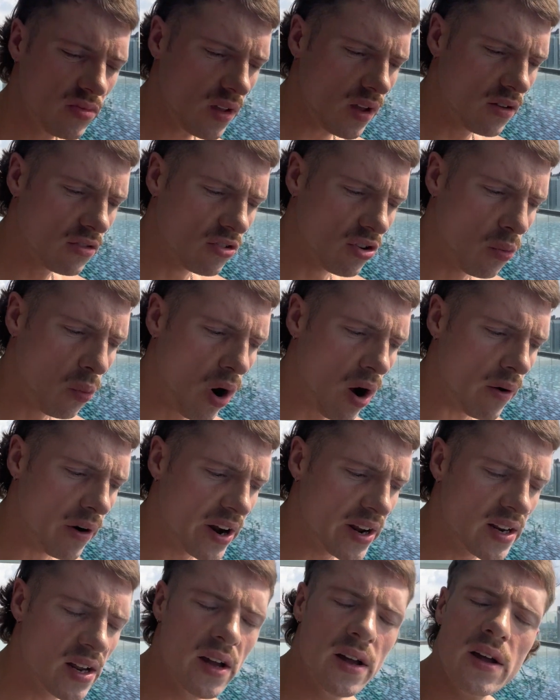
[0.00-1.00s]
to
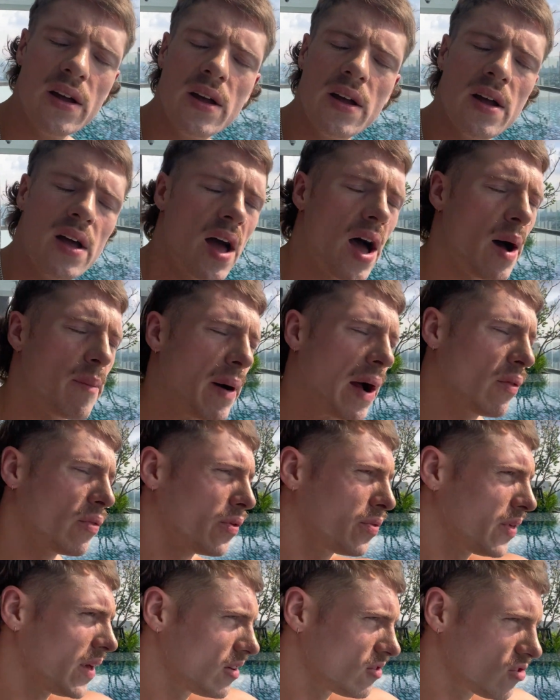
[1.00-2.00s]
worry about the
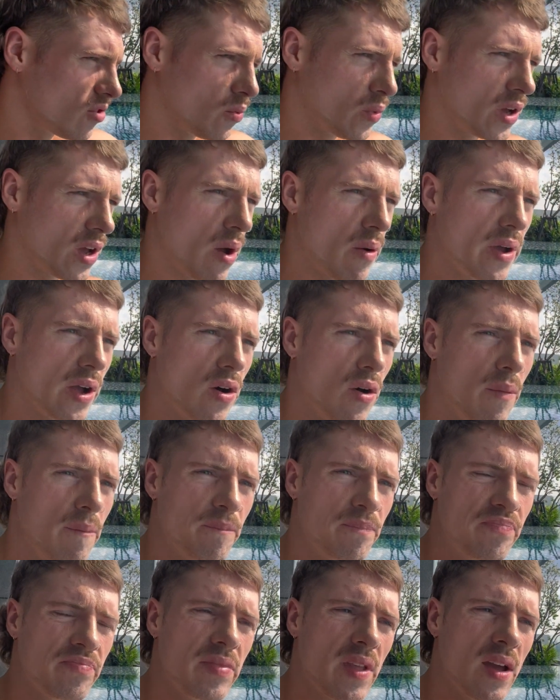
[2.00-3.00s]
things that were going on
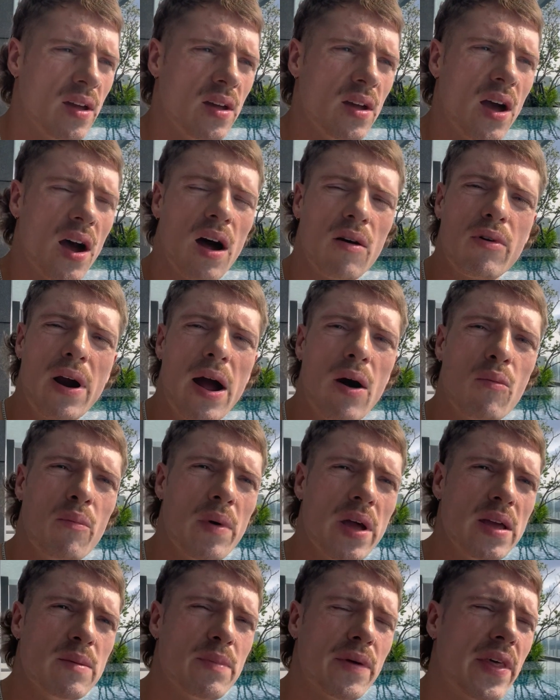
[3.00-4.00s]
around
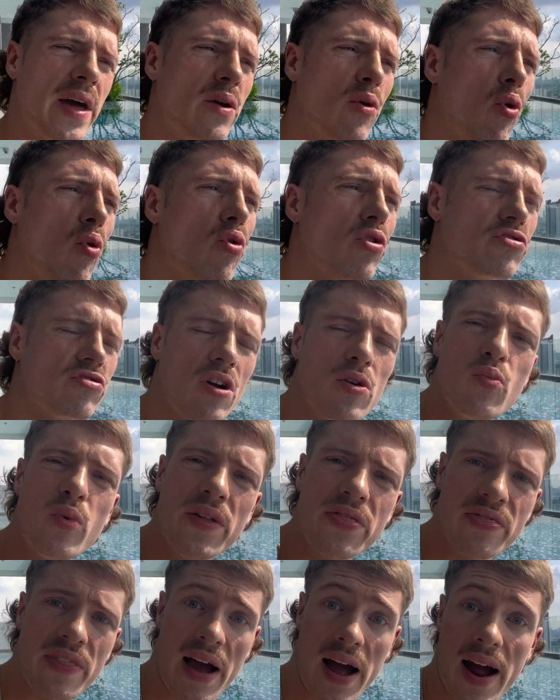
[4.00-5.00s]
me. But then also
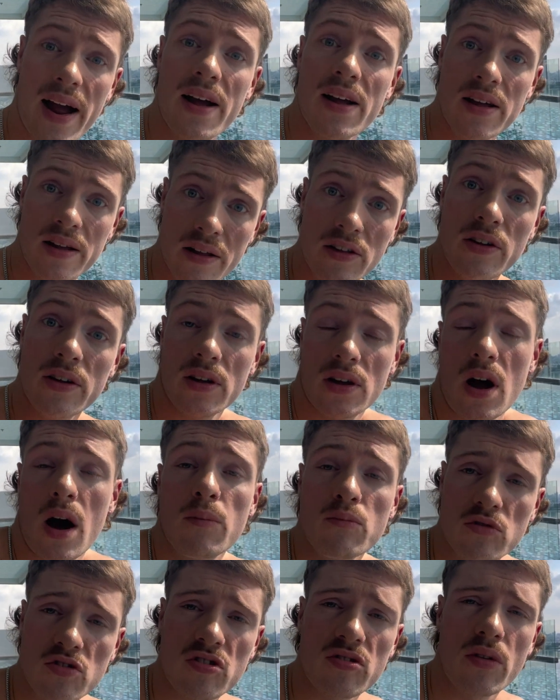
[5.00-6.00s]
with that
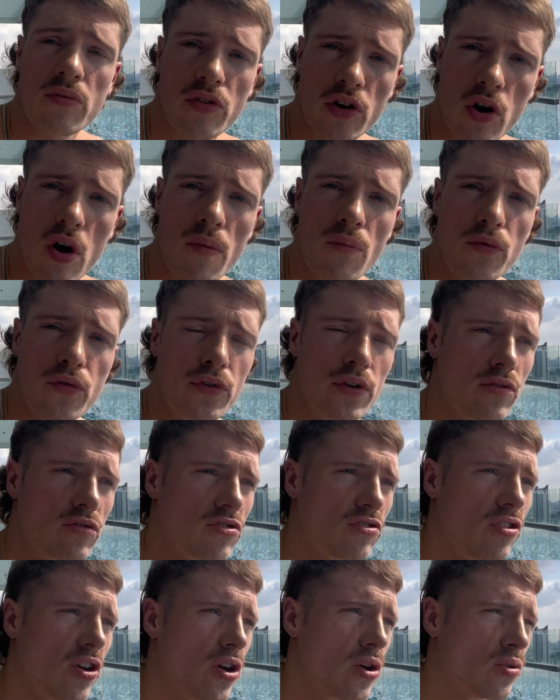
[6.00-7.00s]
comes the confidence
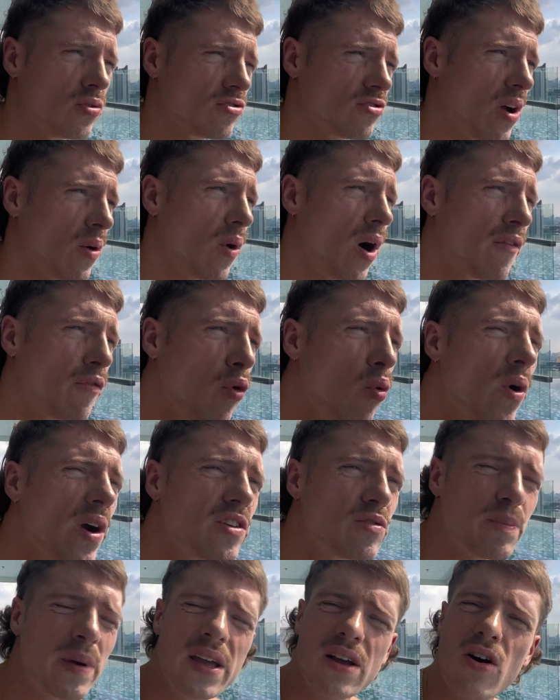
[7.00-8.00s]
too. So I've always
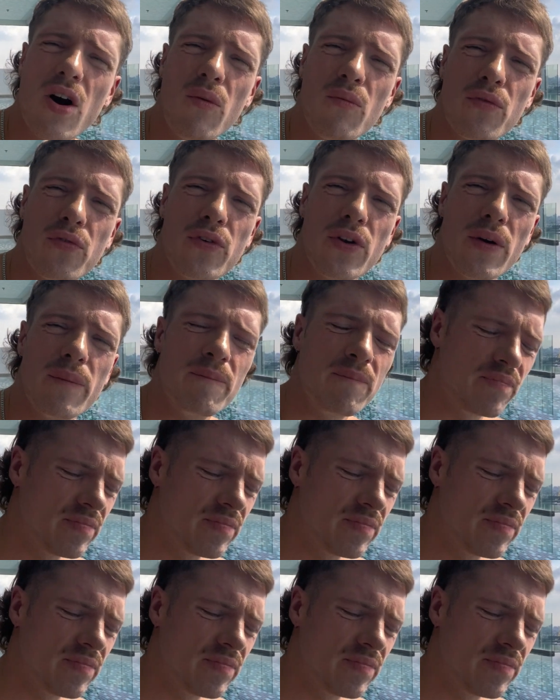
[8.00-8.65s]
been confident.